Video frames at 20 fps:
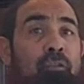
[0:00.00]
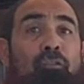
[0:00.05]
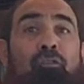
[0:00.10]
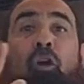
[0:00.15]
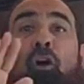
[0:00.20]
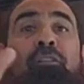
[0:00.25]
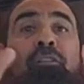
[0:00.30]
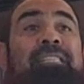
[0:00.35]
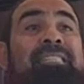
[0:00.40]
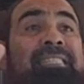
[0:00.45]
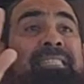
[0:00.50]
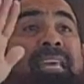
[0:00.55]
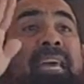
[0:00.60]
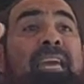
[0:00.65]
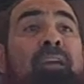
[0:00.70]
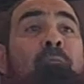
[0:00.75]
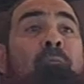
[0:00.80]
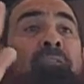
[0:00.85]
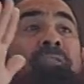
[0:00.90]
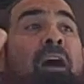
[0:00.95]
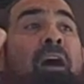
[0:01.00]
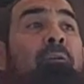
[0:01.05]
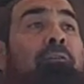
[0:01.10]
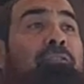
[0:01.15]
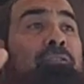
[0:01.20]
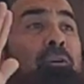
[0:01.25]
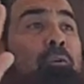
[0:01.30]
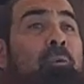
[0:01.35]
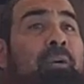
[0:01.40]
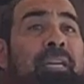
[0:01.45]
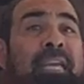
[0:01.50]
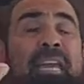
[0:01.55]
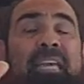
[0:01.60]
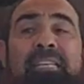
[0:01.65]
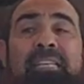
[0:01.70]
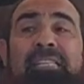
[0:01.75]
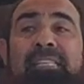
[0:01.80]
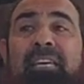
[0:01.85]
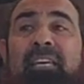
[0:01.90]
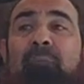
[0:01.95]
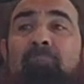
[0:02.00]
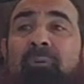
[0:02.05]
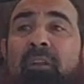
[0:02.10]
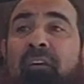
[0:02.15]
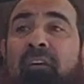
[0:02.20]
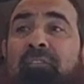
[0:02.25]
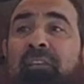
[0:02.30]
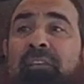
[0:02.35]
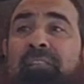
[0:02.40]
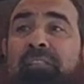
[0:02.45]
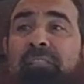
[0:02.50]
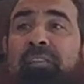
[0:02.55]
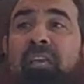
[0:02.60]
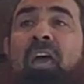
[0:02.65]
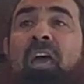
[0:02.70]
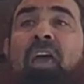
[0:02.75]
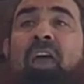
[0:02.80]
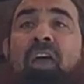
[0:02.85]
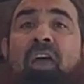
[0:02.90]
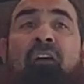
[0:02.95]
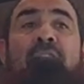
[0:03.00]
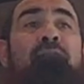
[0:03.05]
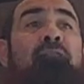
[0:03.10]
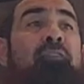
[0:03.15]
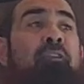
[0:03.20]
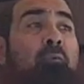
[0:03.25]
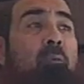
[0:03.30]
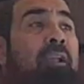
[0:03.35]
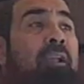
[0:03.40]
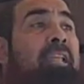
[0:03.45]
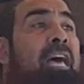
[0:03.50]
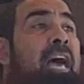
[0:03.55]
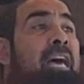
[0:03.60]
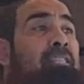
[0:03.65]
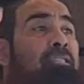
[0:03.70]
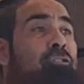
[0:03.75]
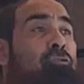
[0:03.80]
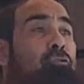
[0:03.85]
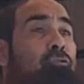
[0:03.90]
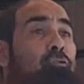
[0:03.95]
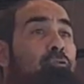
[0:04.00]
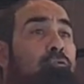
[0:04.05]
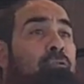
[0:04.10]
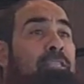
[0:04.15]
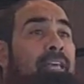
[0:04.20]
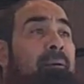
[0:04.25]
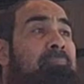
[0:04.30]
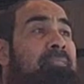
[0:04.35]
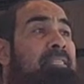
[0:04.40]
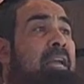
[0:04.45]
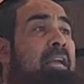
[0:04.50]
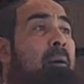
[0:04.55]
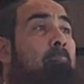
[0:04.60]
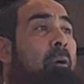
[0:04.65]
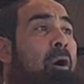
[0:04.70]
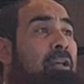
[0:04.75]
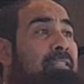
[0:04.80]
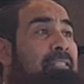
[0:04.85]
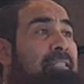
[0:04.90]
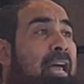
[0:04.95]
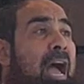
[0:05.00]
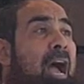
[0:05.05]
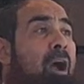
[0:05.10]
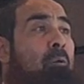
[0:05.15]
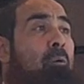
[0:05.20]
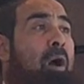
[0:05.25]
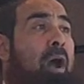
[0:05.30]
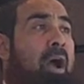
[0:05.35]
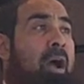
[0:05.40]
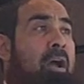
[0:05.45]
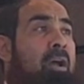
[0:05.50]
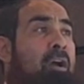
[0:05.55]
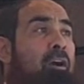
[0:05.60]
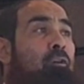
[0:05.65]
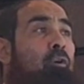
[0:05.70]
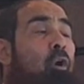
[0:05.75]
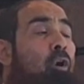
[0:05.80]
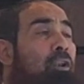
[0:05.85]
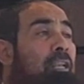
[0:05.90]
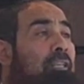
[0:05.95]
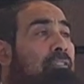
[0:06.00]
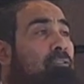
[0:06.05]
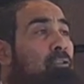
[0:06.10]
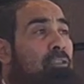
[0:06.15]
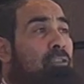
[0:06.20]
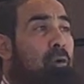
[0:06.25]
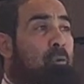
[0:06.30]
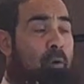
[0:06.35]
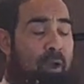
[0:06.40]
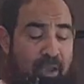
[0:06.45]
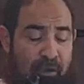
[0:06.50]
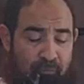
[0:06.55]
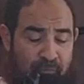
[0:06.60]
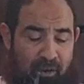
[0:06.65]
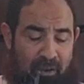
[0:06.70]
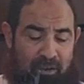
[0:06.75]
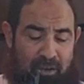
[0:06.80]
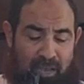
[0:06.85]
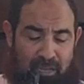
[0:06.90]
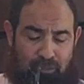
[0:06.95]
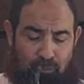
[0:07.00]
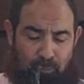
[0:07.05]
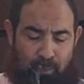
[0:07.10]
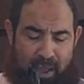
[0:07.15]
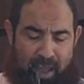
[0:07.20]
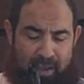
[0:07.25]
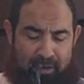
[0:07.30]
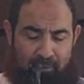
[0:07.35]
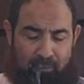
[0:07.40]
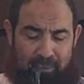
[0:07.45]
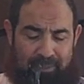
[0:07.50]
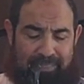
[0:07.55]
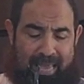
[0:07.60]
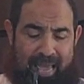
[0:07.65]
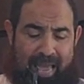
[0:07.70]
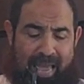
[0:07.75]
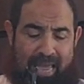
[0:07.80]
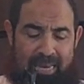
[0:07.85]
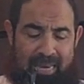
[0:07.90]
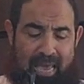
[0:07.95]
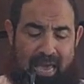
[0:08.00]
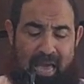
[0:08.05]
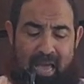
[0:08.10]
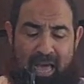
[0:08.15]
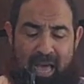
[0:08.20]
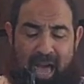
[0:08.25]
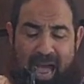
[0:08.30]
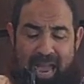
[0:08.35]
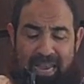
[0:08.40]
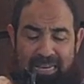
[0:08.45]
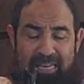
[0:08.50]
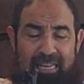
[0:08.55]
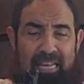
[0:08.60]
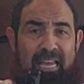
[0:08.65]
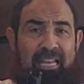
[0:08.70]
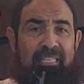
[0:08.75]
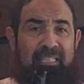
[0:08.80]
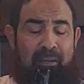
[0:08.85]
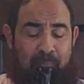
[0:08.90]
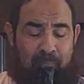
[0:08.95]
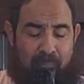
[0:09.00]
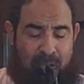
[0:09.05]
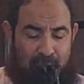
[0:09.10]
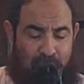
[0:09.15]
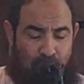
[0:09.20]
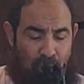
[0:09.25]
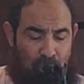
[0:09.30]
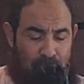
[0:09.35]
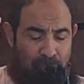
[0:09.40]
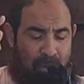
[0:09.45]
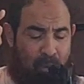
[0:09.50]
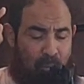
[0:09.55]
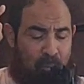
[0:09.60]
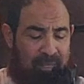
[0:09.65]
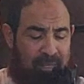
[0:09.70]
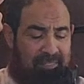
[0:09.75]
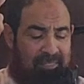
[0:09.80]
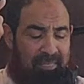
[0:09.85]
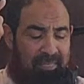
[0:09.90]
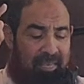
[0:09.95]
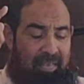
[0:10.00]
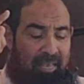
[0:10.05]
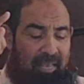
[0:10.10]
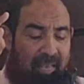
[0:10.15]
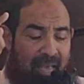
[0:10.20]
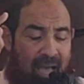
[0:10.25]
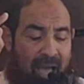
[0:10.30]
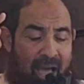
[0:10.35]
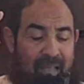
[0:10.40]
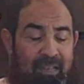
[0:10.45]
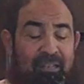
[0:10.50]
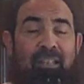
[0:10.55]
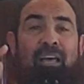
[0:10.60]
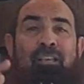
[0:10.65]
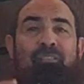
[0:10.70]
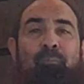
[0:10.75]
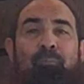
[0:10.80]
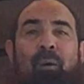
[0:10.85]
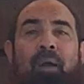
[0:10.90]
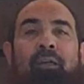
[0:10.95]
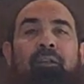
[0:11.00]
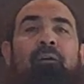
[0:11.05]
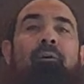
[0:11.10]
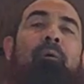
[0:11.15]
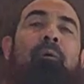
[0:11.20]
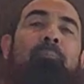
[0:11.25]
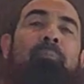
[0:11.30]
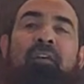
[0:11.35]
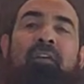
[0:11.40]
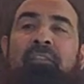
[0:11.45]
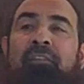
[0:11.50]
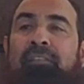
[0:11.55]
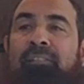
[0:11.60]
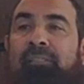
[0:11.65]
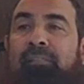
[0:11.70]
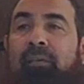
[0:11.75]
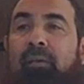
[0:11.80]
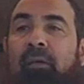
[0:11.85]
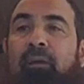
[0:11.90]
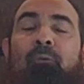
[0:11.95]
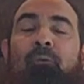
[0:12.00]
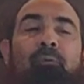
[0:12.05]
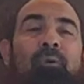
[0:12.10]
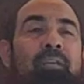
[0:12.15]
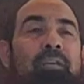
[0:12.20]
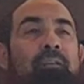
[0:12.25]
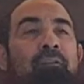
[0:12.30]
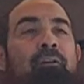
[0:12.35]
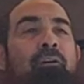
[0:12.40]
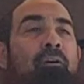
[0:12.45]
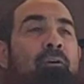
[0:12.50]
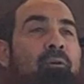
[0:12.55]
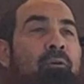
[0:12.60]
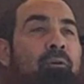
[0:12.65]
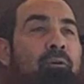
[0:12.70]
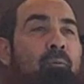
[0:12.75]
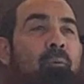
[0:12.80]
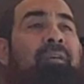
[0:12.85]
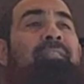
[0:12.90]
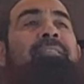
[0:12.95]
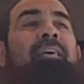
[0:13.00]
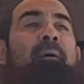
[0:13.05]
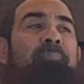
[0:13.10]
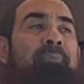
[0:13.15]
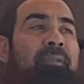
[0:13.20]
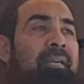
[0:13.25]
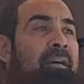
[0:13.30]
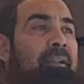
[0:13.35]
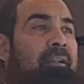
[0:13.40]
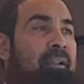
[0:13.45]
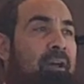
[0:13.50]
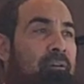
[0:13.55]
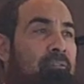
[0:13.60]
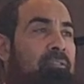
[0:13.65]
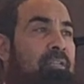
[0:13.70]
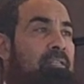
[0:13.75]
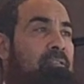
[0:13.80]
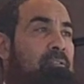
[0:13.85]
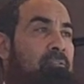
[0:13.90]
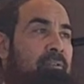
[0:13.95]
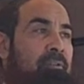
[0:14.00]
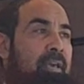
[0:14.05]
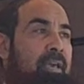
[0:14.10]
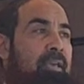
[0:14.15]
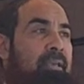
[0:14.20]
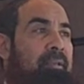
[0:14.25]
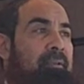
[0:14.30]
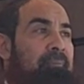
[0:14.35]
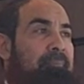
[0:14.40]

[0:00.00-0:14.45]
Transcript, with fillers: Don't stay without doing anything, brothers. Everyone has to do something about da'wah according to the way of Allah subhanahu wa ta'ala. I'll end my khutbah with Allah subhanahu brothers, we know what's happening around us today.